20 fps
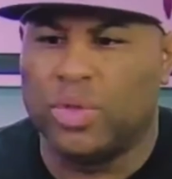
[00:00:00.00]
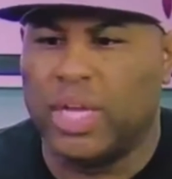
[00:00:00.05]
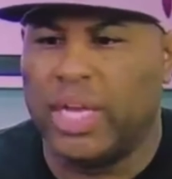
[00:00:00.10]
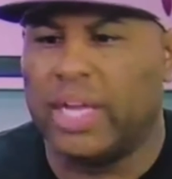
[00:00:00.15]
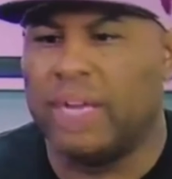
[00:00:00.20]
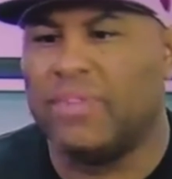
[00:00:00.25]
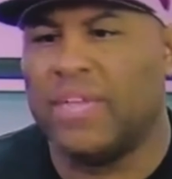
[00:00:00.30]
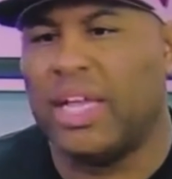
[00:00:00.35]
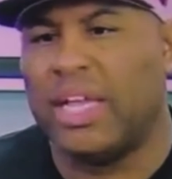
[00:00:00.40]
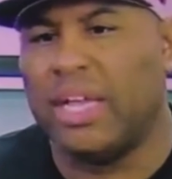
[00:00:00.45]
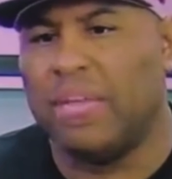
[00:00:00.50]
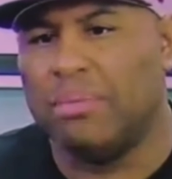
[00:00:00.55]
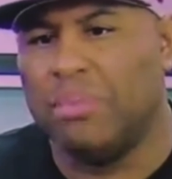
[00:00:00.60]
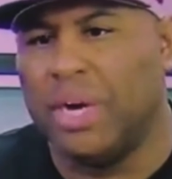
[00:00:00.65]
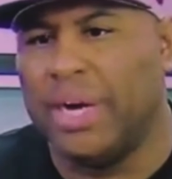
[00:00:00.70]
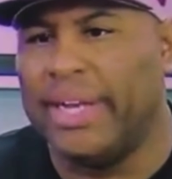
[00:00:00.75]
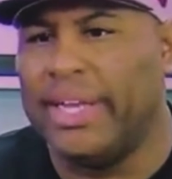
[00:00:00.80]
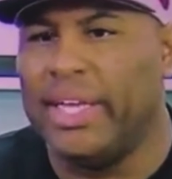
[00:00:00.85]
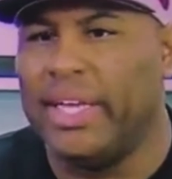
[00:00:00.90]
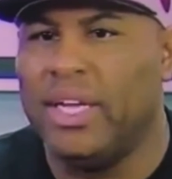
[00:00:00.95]
who think if they get
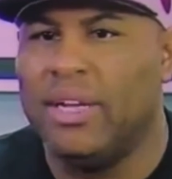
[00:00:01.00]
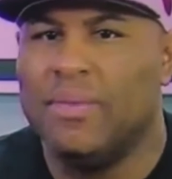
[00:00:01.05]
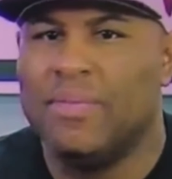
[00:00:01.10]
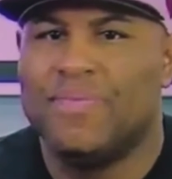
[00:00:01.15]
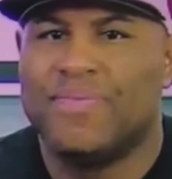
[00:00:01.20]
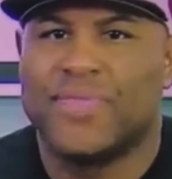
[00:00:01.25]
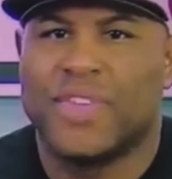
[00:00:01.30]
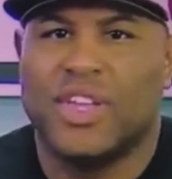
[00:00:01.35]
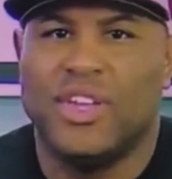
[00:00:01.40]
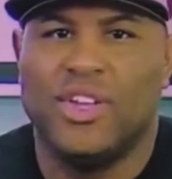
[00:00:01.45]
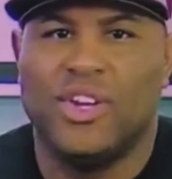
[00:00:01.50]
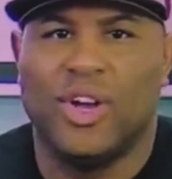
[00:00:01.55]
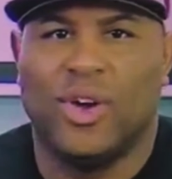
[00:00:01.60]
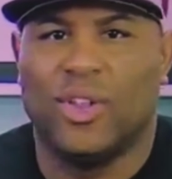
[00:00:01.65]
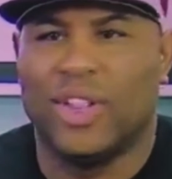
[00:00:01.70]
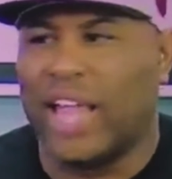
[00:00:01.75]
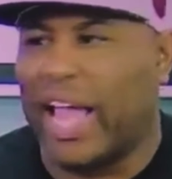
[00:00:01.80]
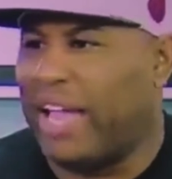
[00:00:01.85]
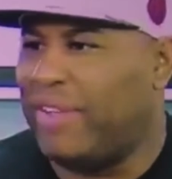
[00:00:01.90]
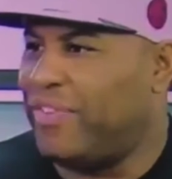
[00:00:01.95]
money,
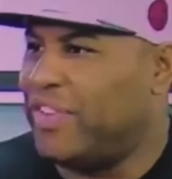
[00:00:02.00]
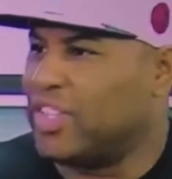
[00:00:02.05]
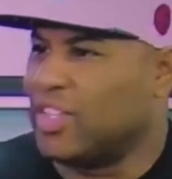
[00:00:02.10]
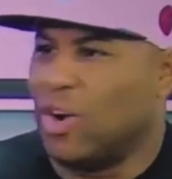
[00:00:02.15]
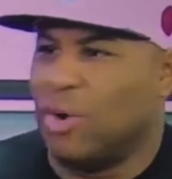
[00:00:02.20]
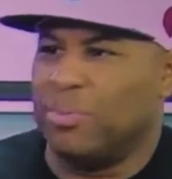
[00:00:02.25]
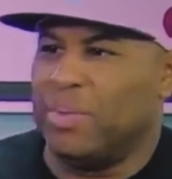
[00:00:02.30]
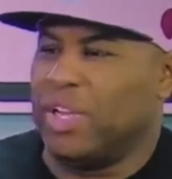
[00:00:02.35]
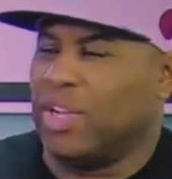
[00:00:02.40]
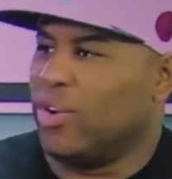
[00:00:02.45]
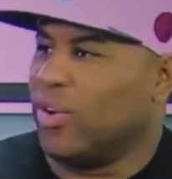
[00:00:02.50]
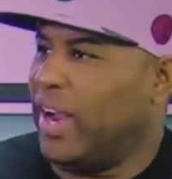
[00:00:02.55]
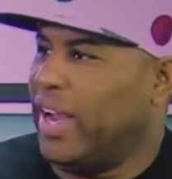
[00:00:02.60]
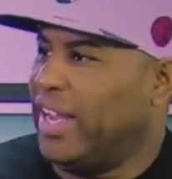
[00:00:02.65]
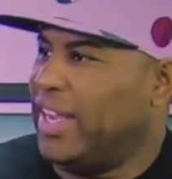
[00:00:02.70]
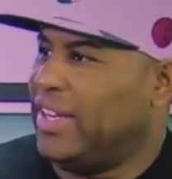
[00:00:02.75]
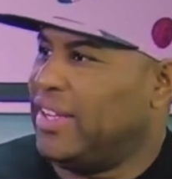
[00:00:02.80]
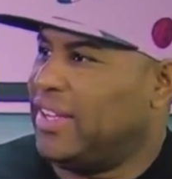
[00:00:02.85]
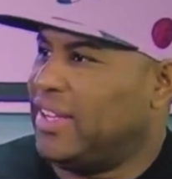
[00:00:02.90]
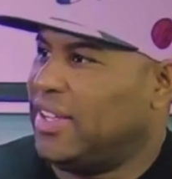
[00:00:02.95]
life is going to be
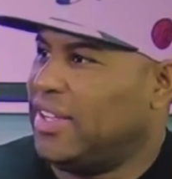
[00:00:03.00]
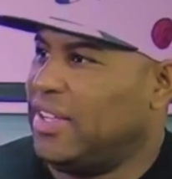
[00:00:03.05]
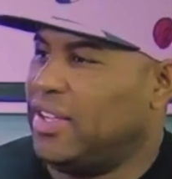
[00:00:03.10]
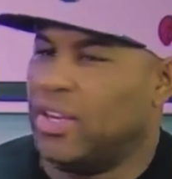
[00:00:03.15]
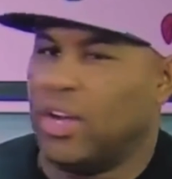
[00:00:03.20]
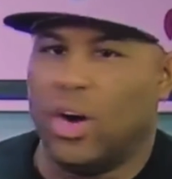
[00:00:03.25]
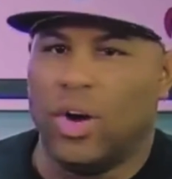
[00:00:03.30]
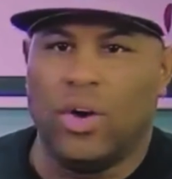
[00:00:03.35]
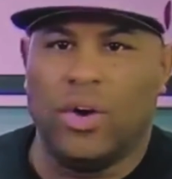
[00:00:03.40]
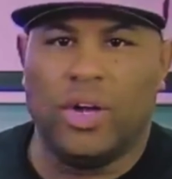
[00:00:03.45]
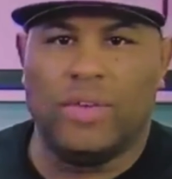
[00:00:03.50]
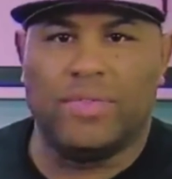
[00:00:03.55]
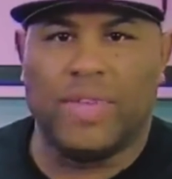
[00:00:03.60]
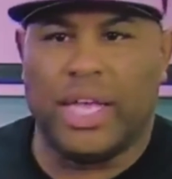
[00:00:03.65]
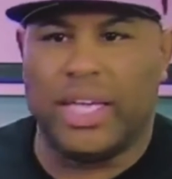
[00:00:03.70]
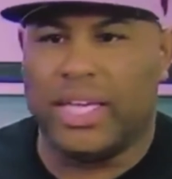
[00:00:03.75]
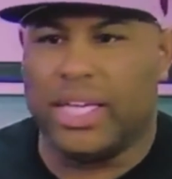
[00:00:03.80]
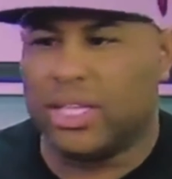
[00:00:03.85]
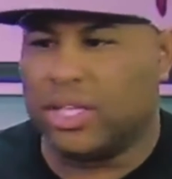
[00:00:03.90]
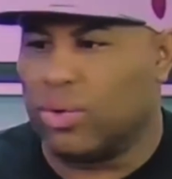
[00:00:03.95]
great. If
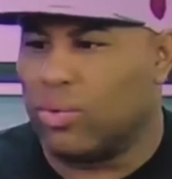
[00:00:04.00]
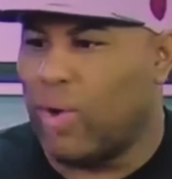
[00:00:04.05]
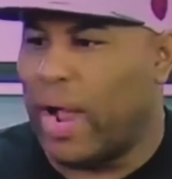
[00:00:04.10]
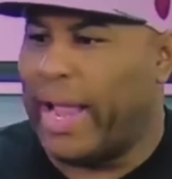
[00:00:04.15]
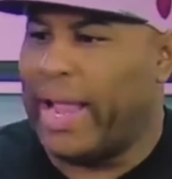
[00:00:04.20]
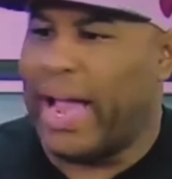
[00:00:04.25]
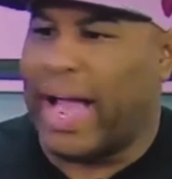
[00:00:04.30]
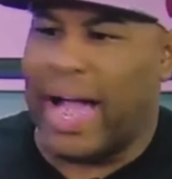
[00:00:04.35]
they get the right